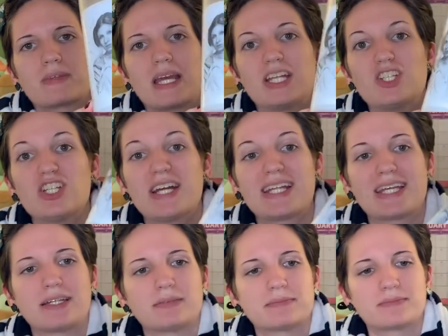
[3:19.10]
It's
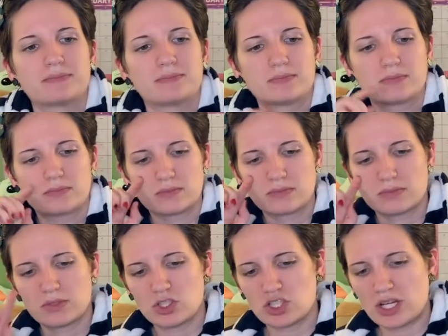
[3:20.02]
shiny.
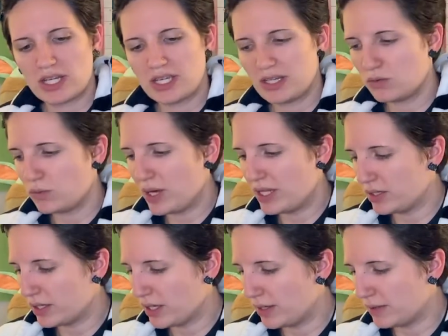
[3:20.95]
Shiny and wet
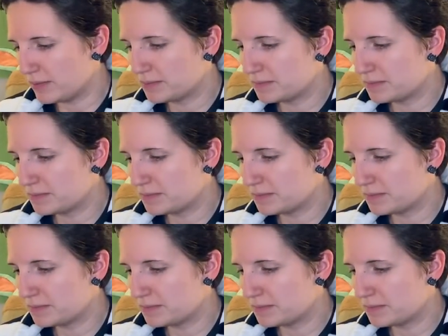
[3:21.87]
looking.